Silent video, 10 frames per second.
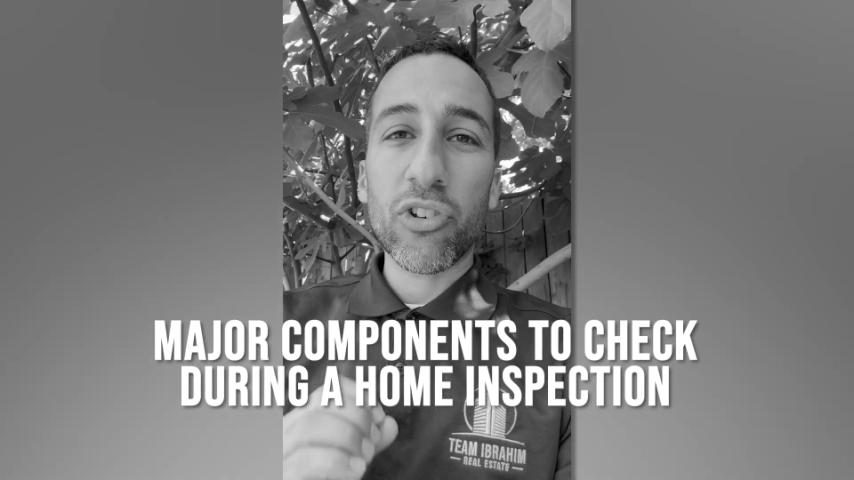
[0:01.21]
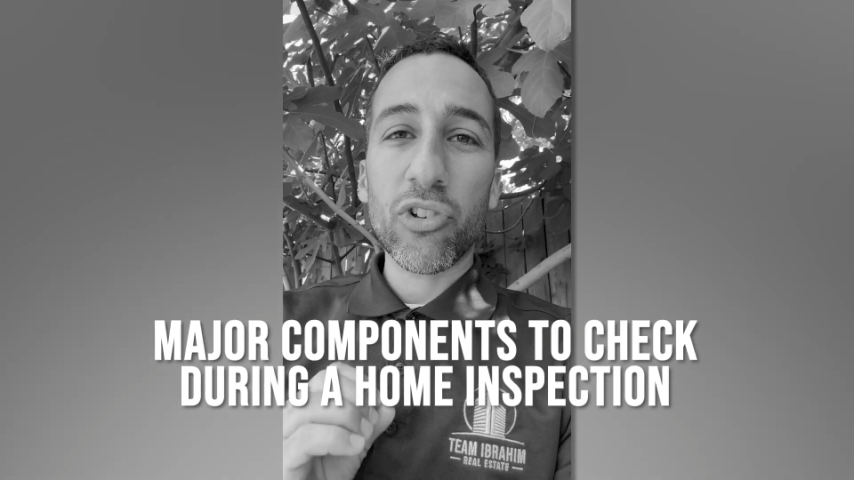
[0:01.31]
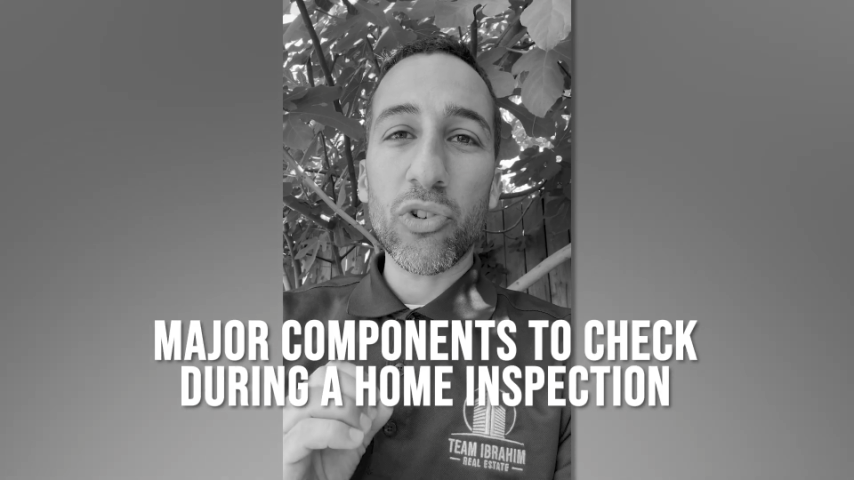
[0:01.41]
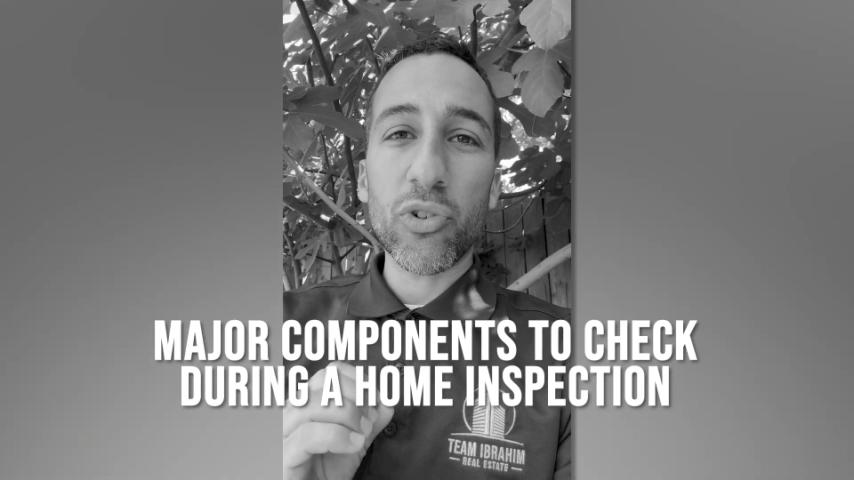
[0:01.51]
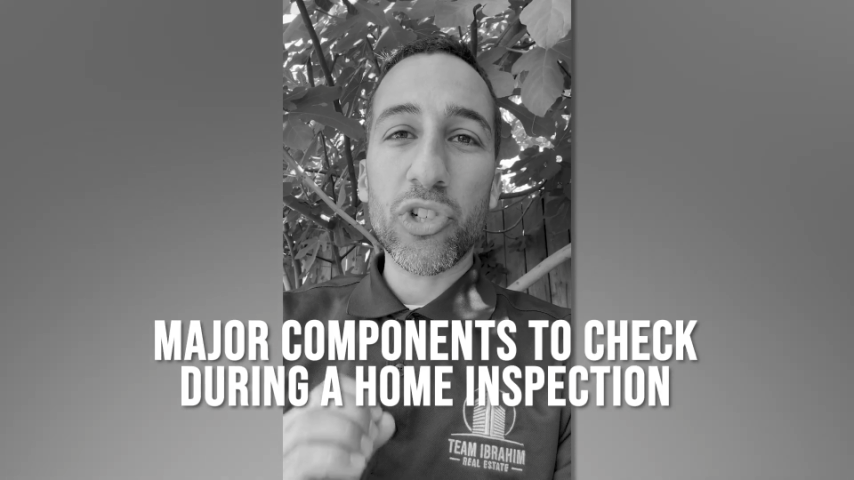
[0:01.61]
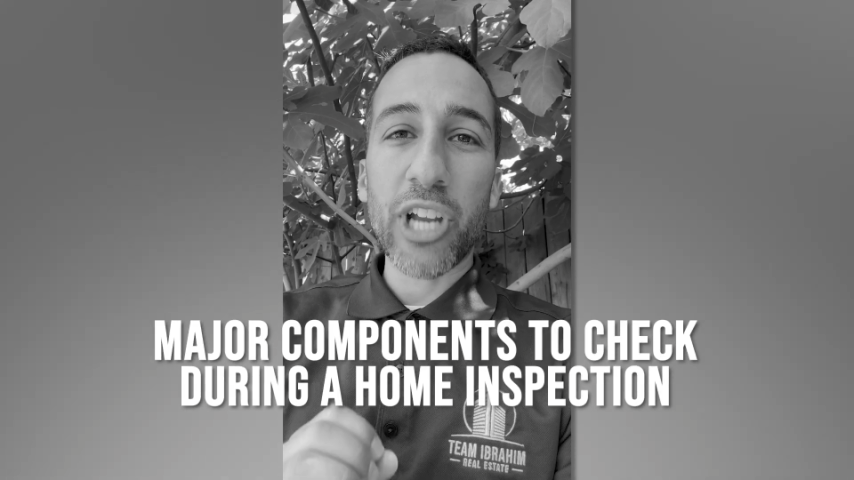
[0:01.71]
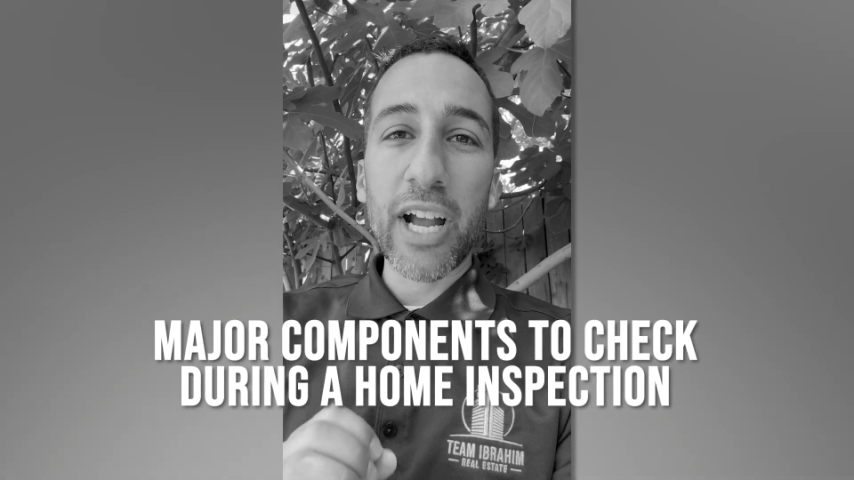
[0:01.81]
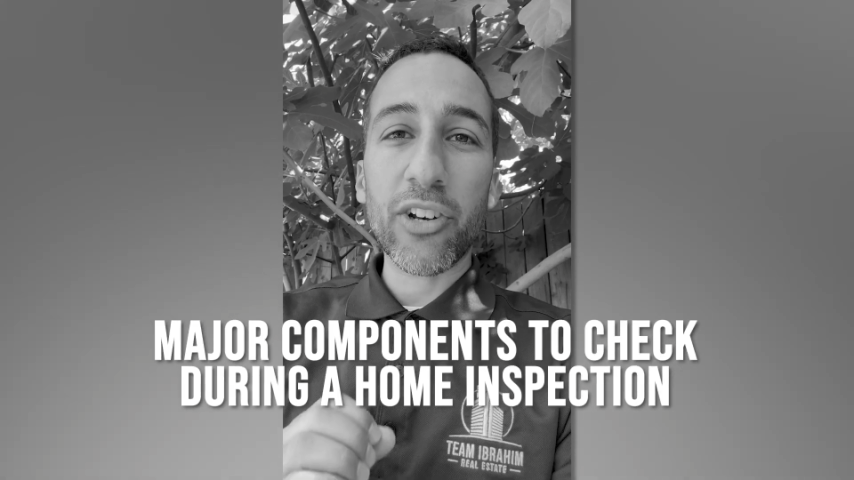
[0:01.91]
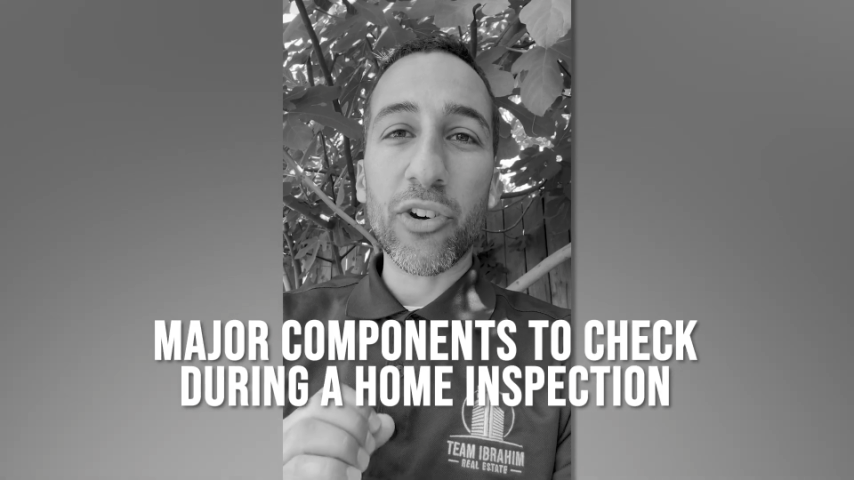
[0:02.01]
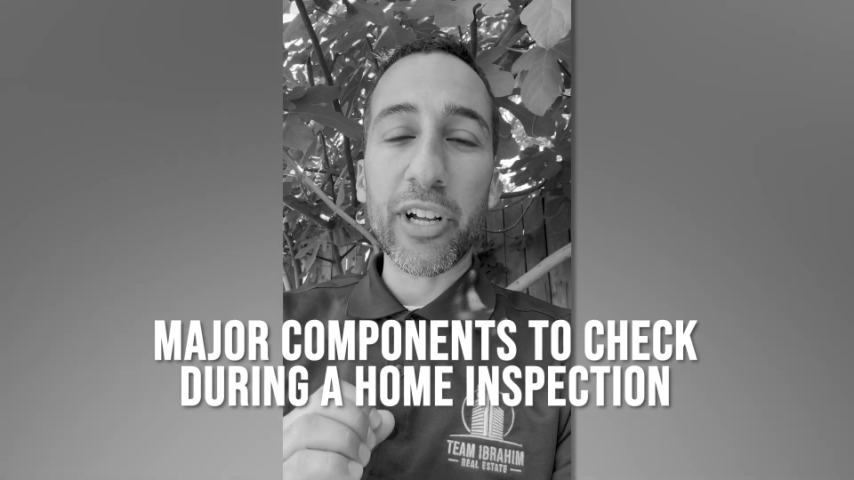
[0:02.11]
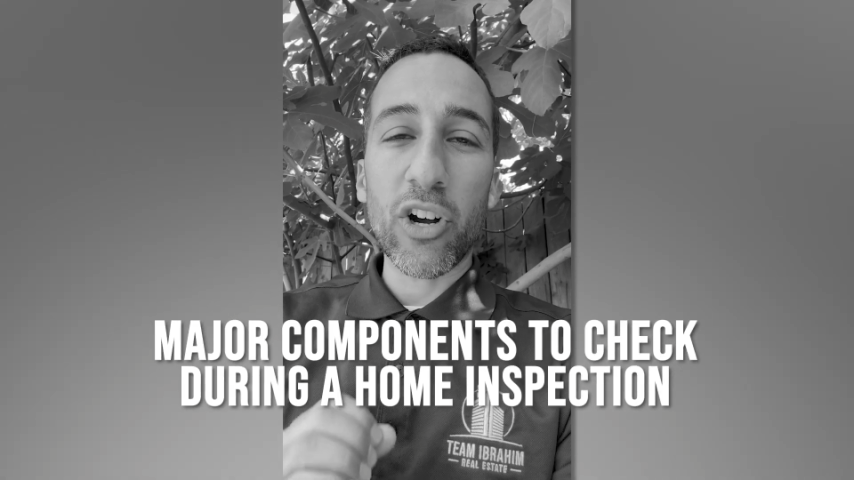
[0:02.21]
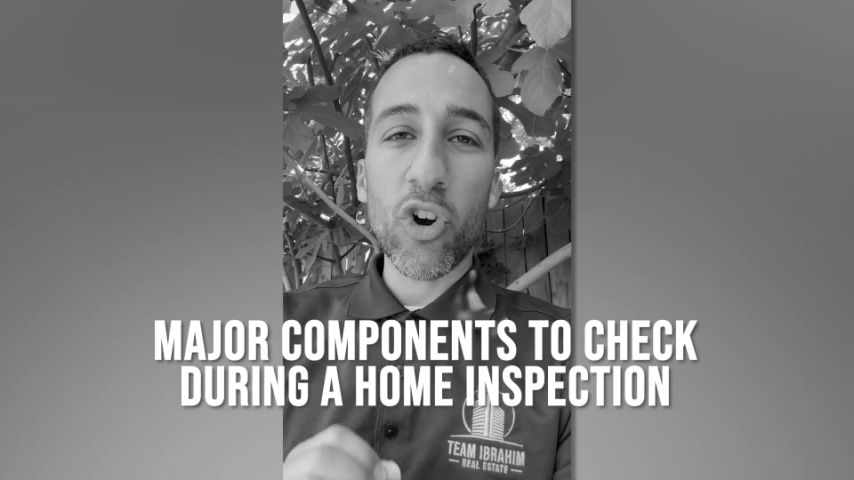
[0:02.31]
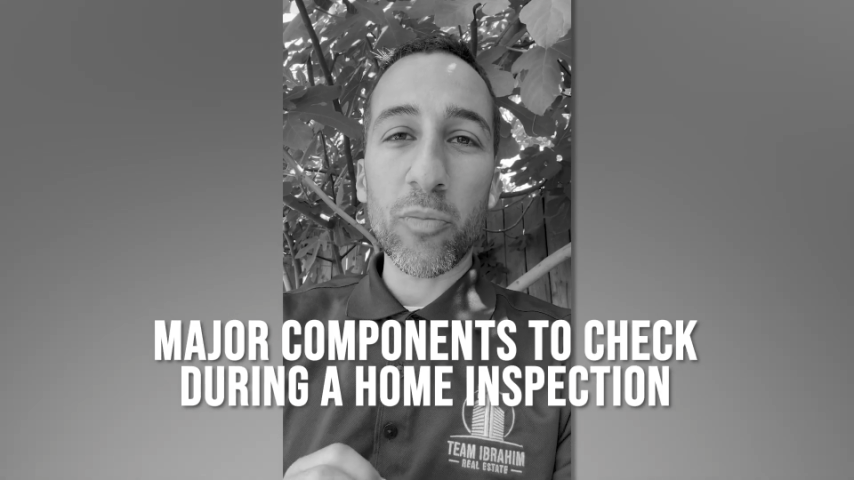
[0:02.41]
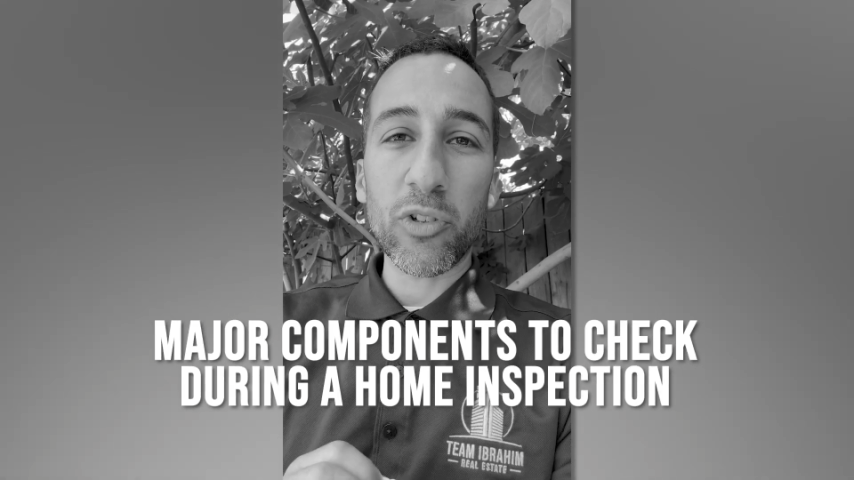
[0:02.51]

to check during a home